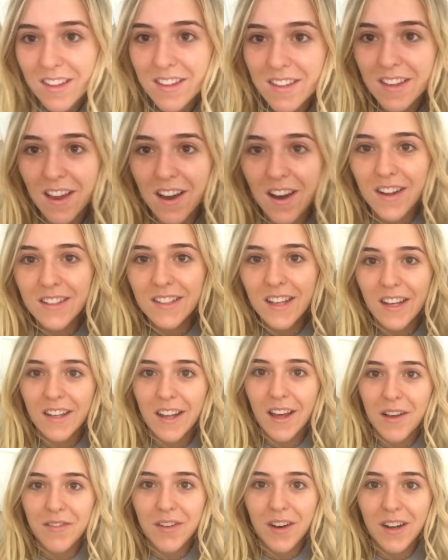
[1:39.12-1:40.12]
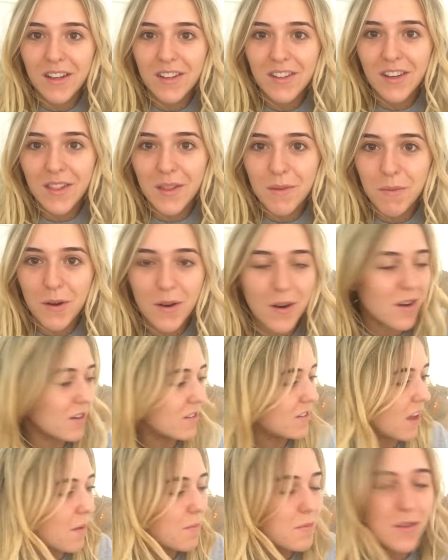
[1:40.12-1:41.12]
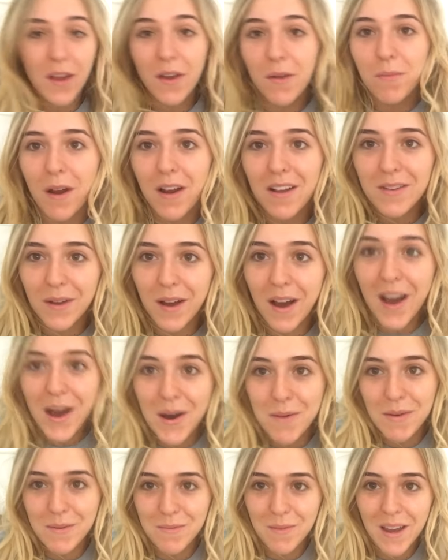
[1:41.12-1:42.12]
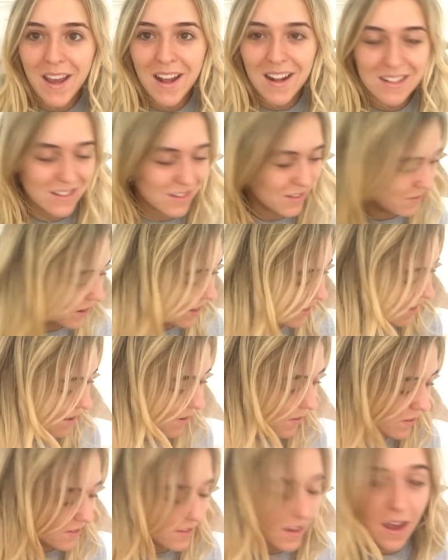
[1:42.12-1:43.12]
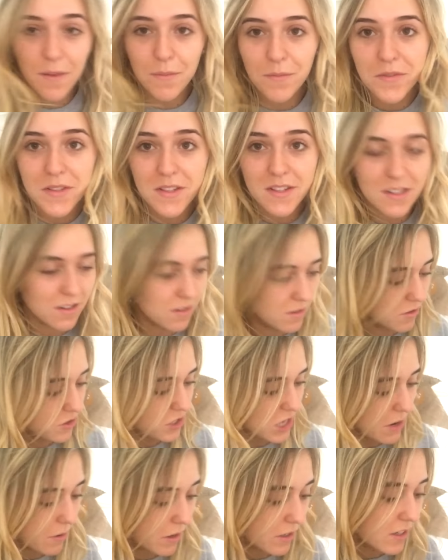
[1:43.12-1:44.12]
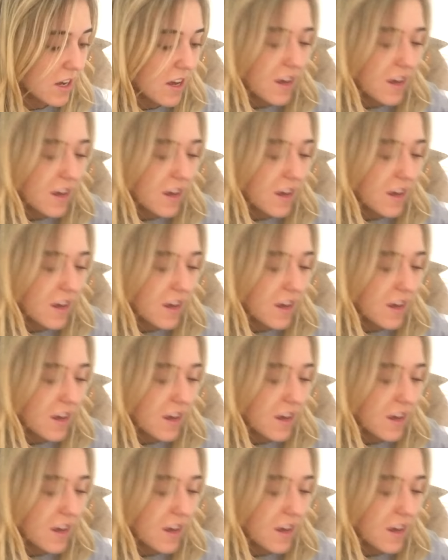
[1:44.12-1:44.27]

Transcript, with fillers: Ciate nail varnish in the box. I'm so embarrassed about how bad my hands are right now because I'm still not showered.